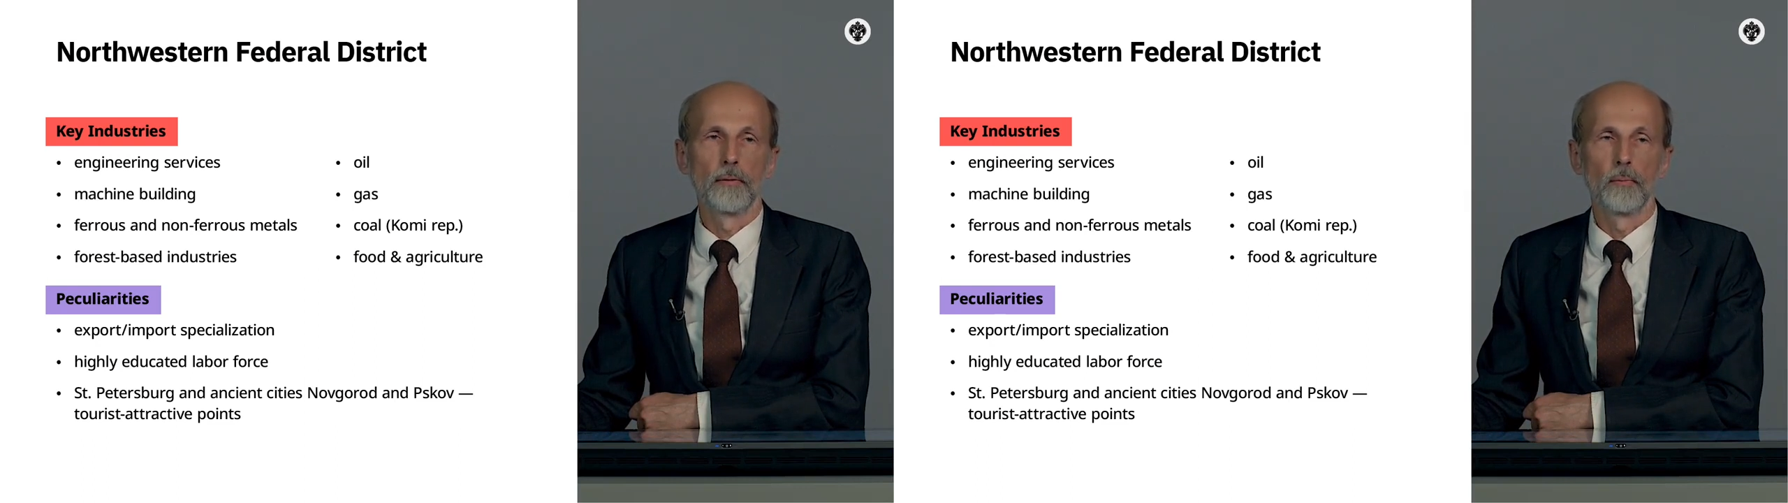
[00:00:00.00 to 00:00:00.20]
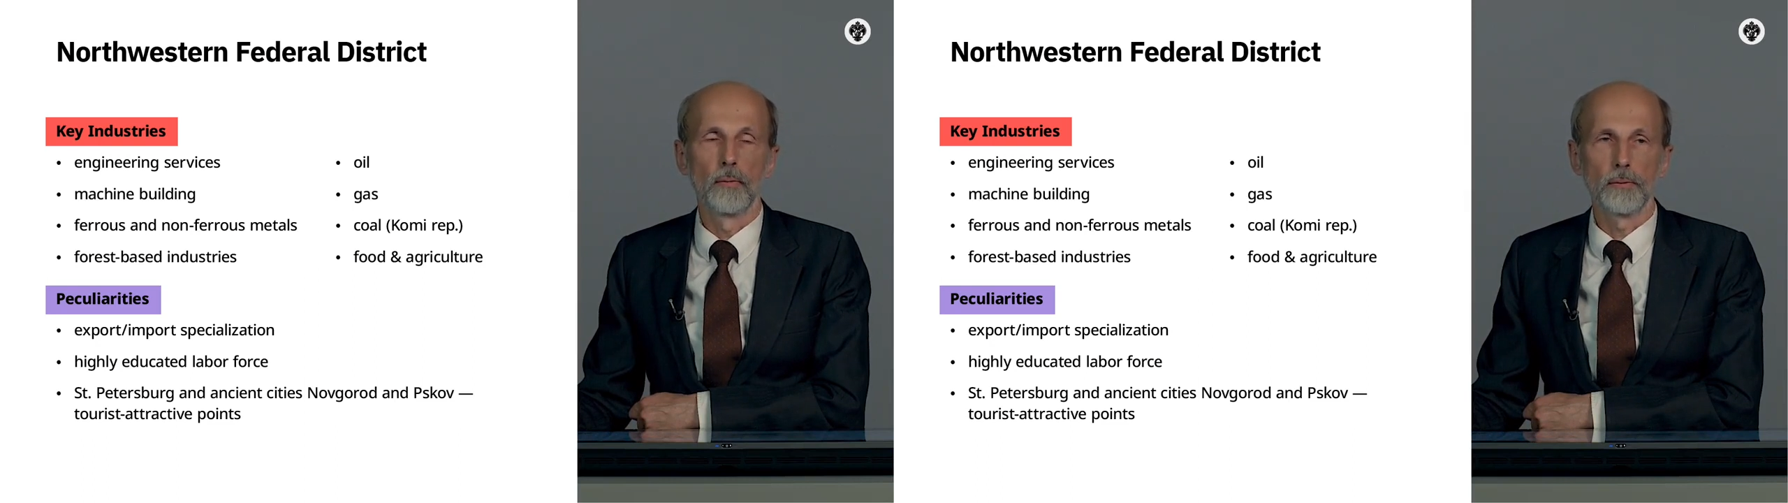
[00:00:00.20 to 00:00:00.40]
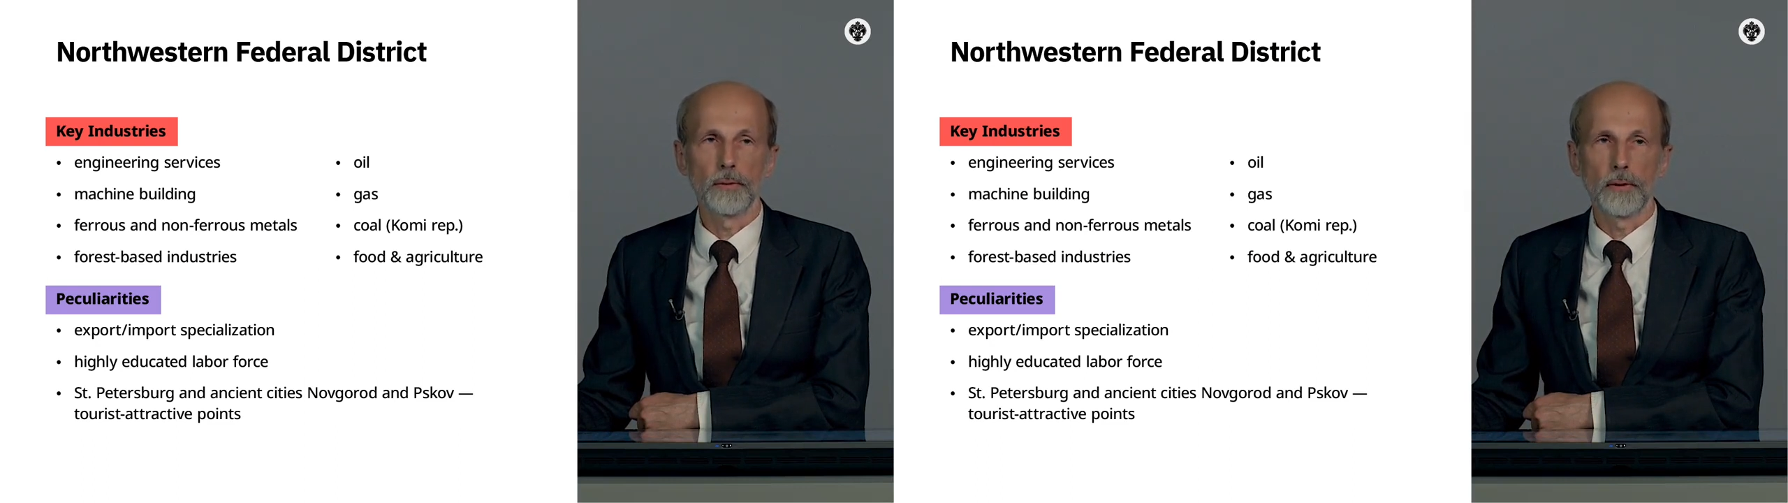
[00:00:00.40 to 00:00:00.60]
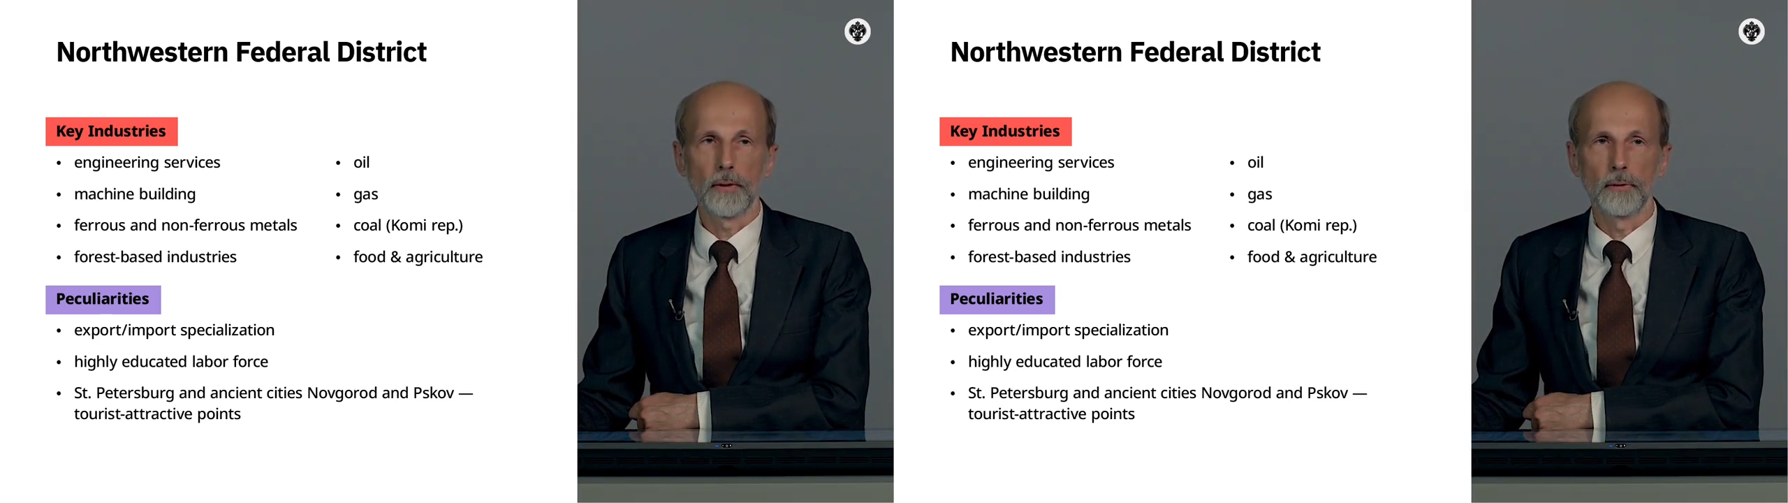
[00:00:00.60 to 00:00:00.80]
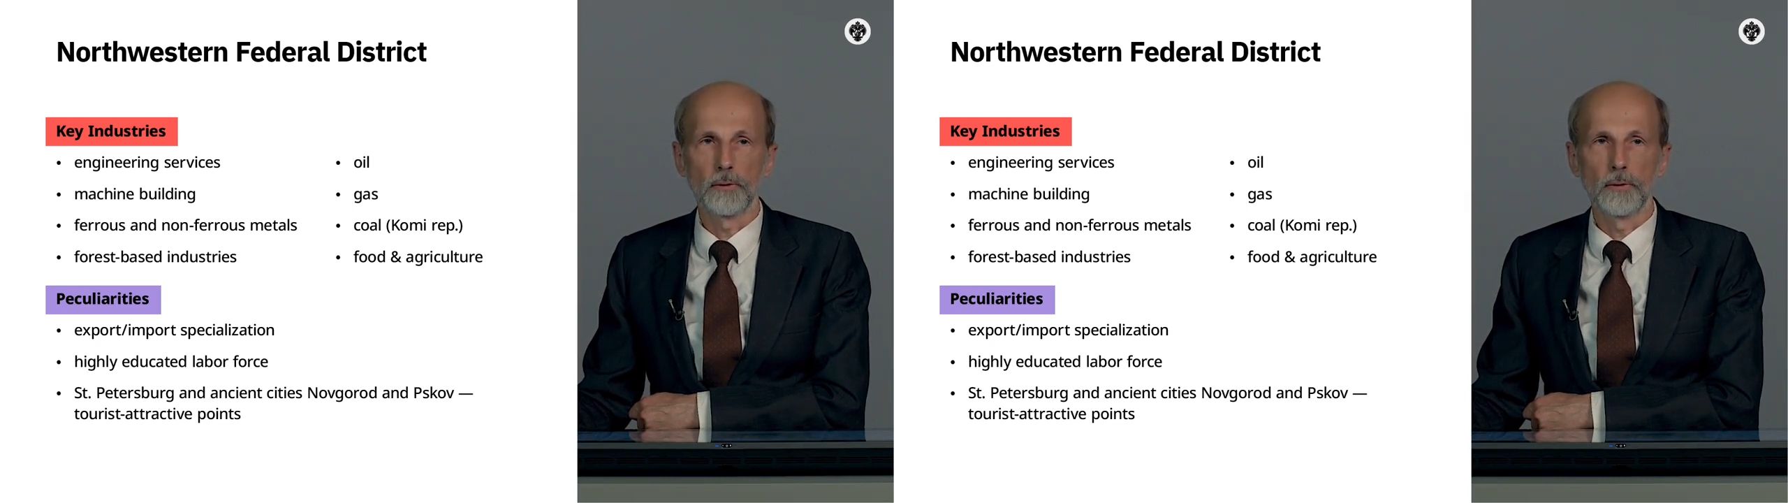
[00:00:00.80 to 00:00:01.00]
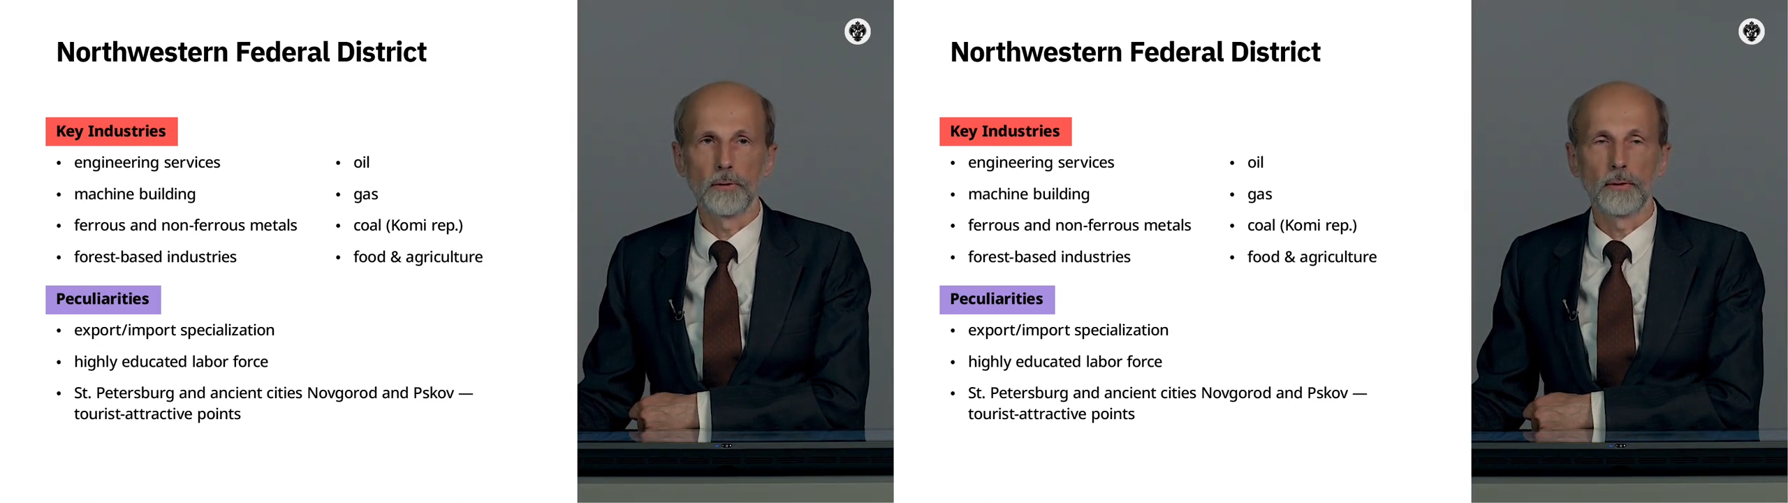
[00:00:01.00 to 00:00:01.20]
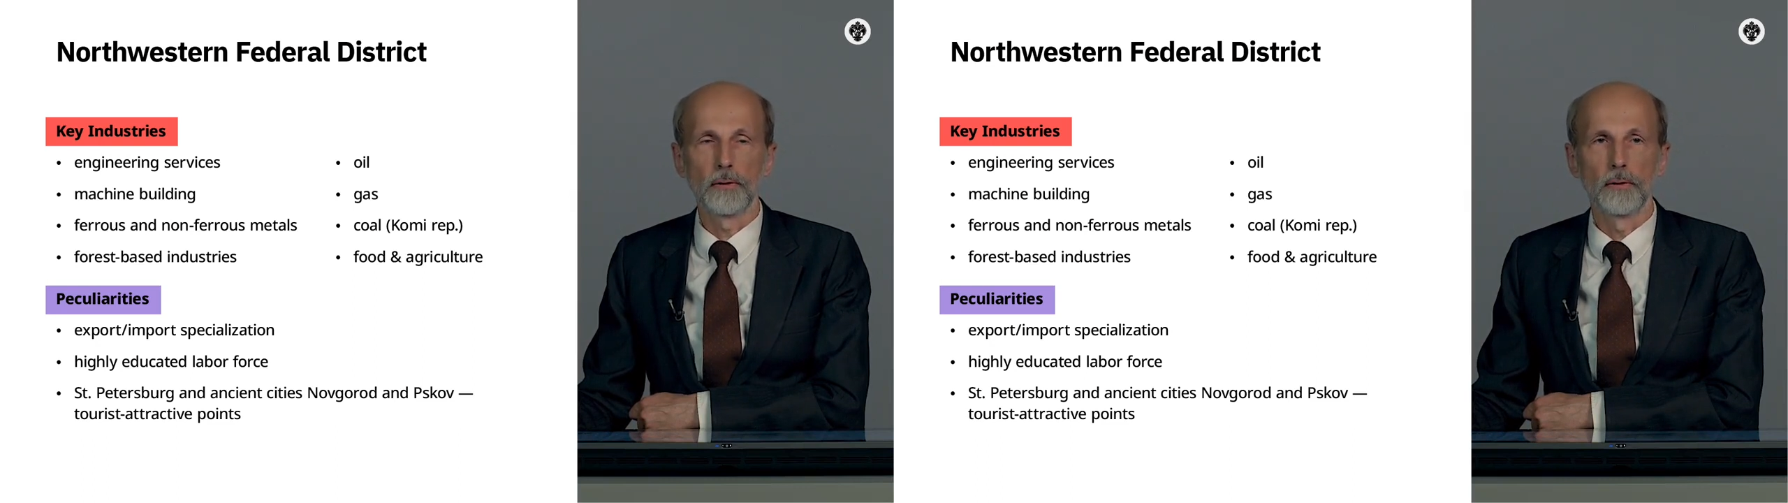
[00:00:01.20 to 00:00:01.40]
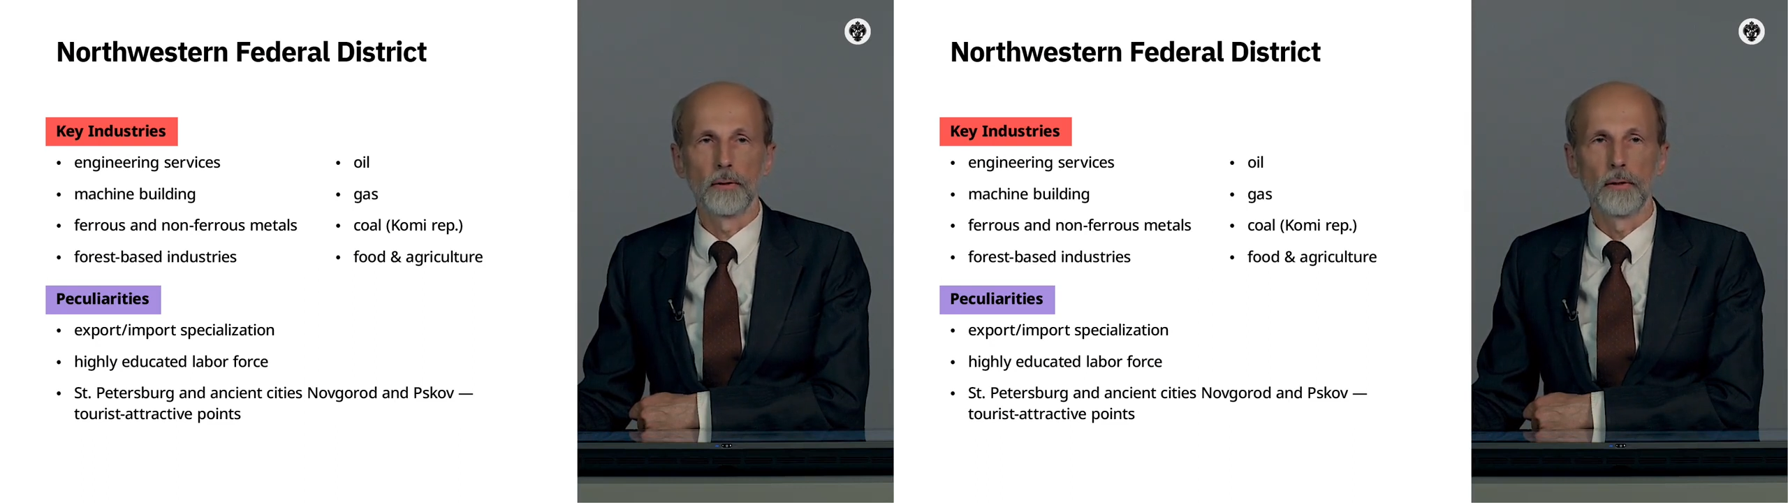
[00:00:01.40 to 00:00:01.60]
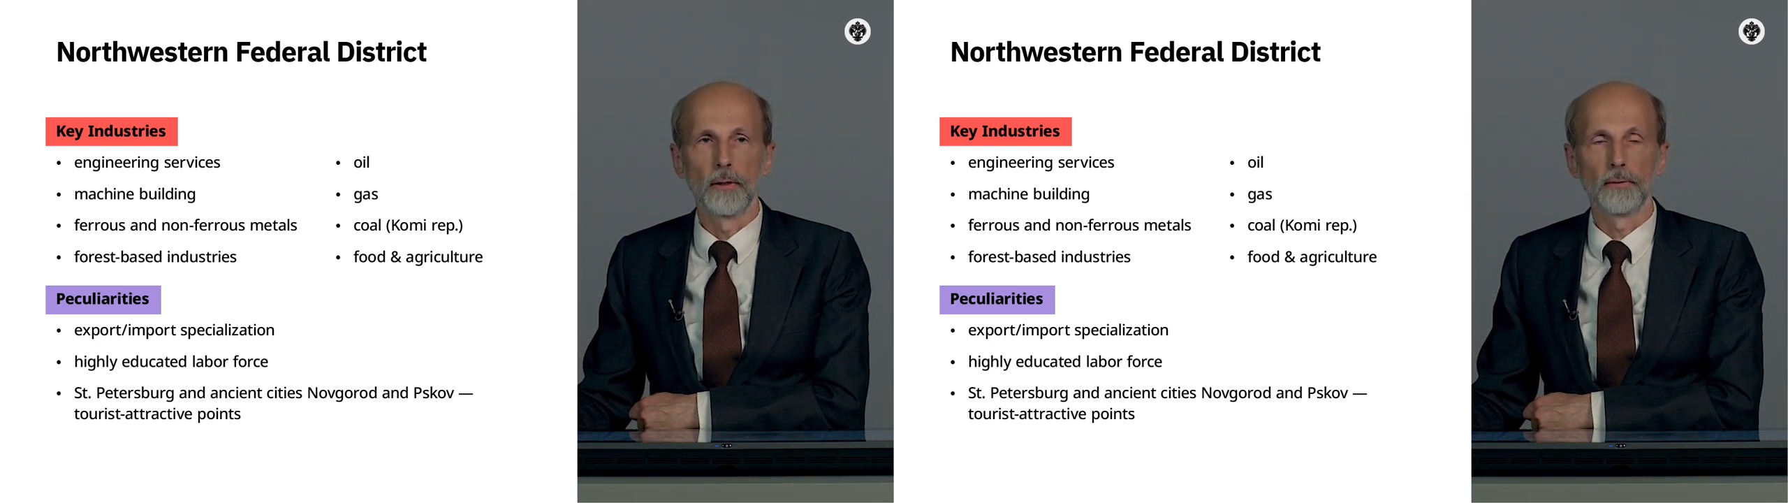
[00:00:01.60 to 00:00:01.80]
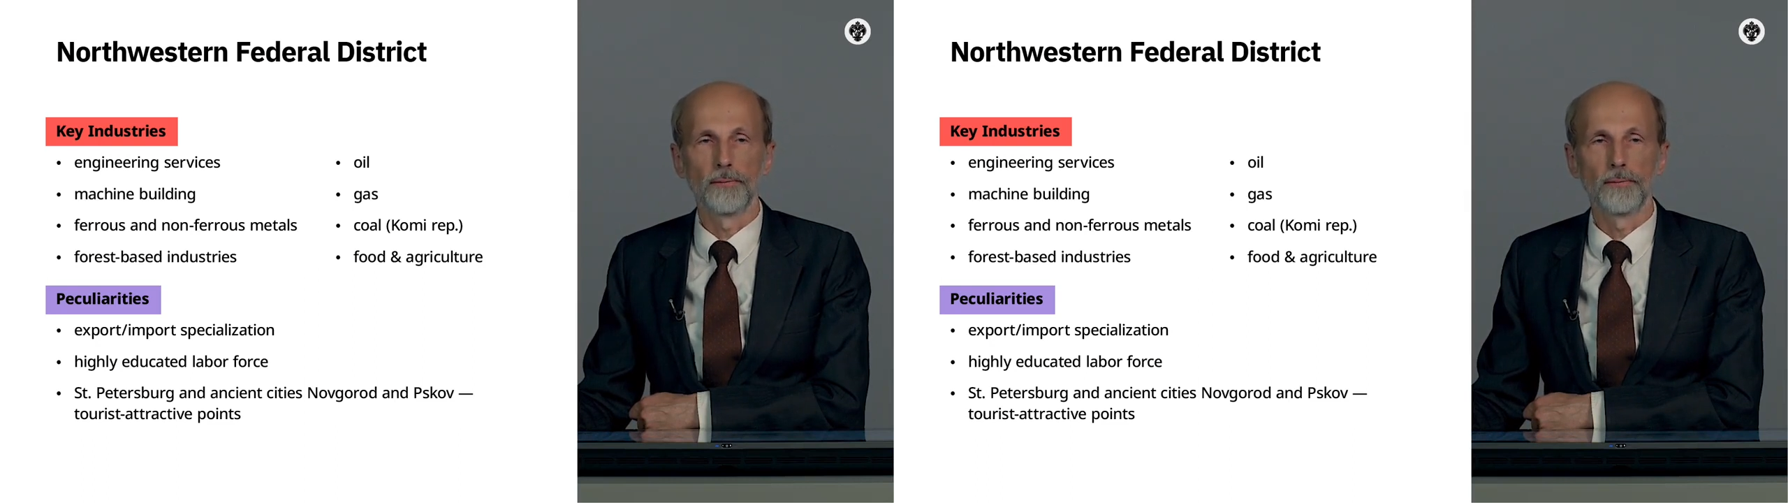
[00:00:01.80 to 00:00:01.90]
Baltic countries and